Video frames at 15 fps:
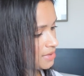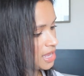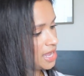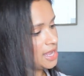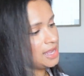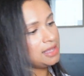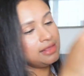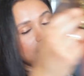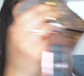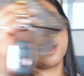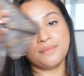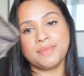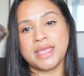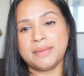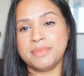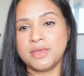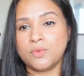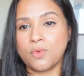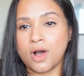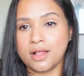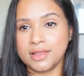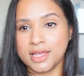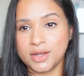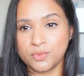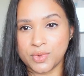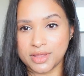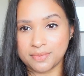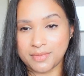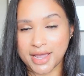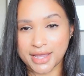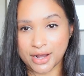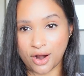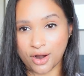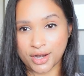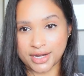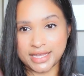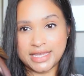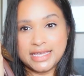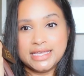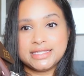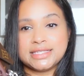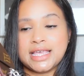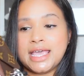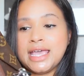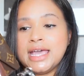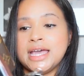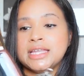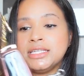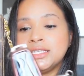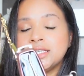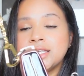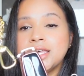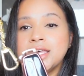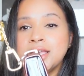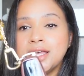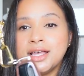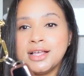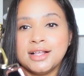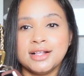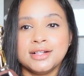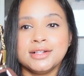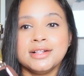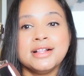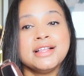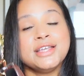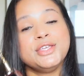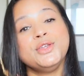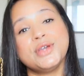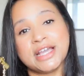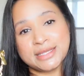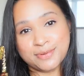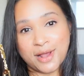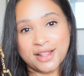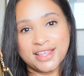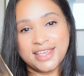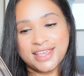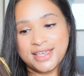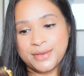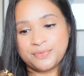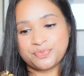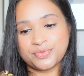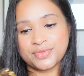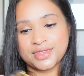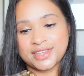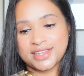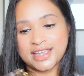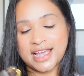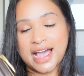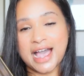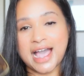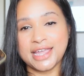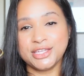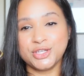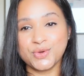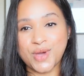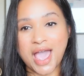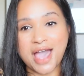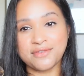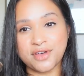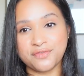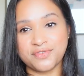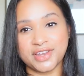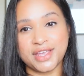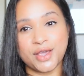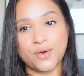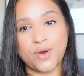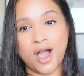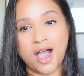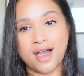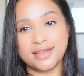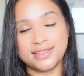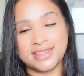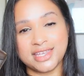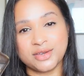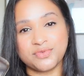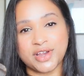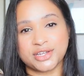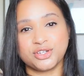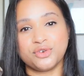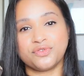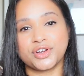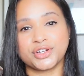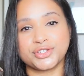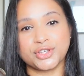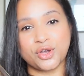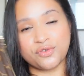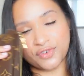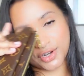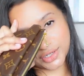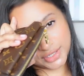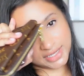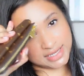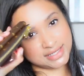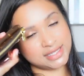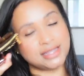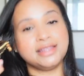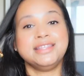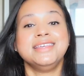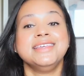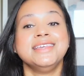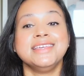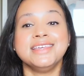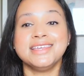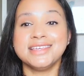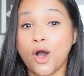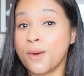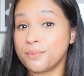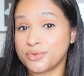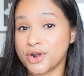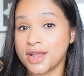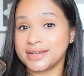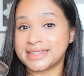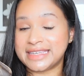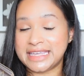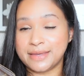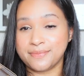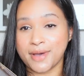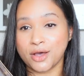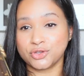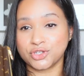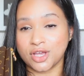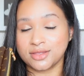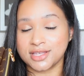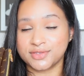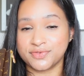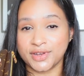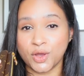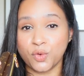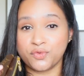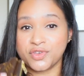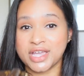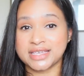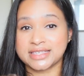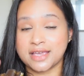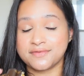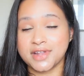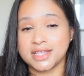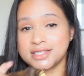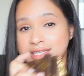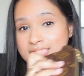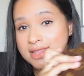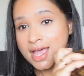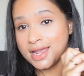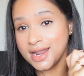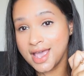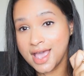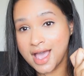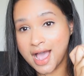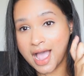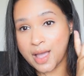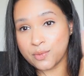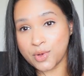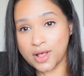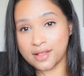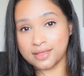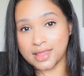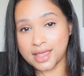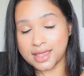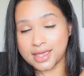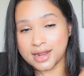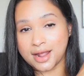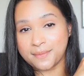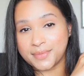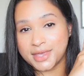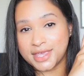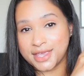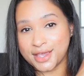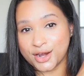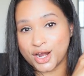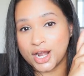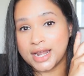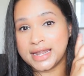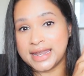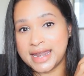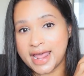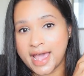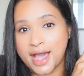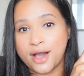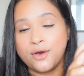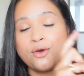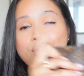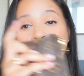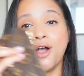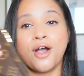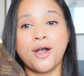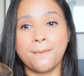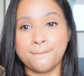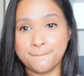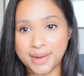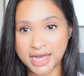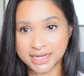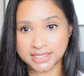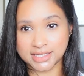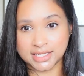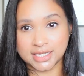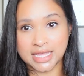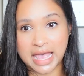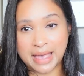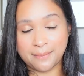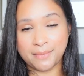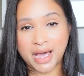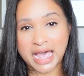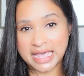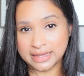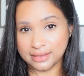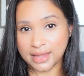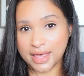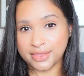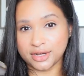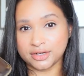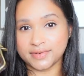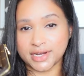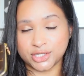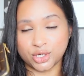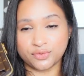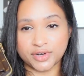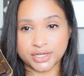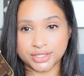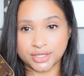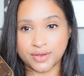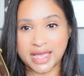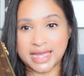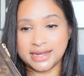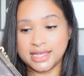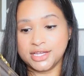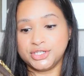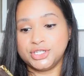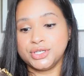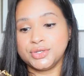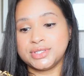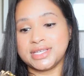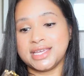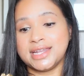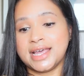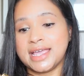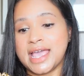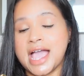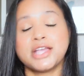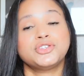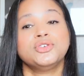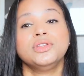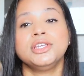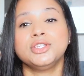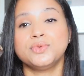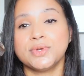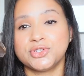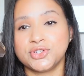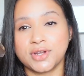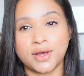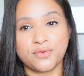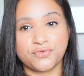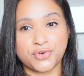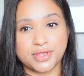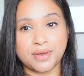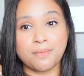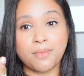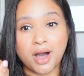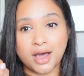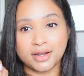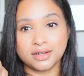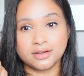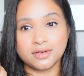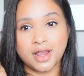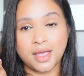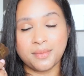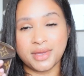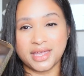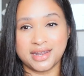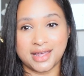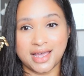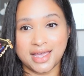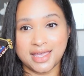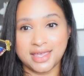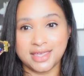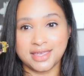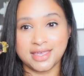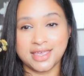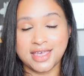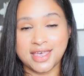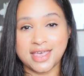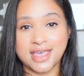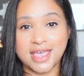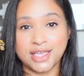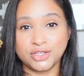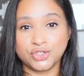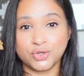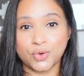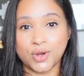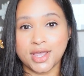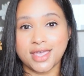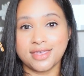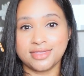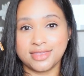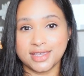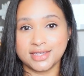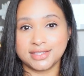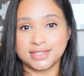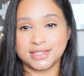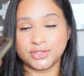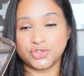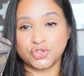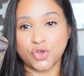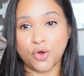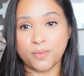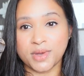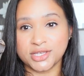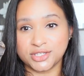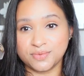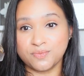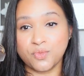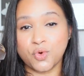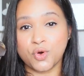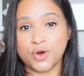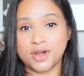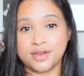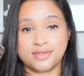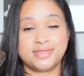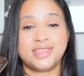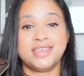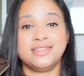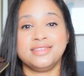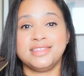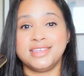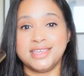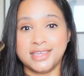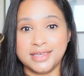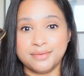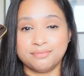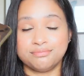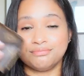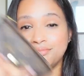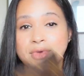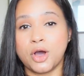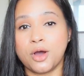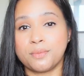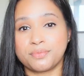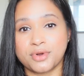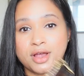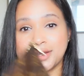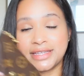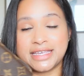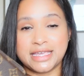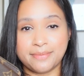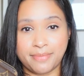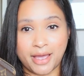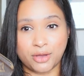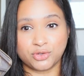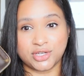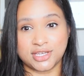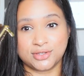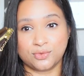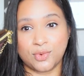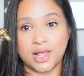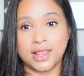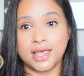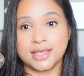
my little baby wallet with my car keys. And you guys probably, I do have a video on the Recto Verso versus the Emprunt key pouch on this video. If you guys have not seen that, I will link it up here now. But my leather Recto Verso had issues, and I actually switched it out for the monogram, and I enjoy this so much more than the Emprunt key pouch as well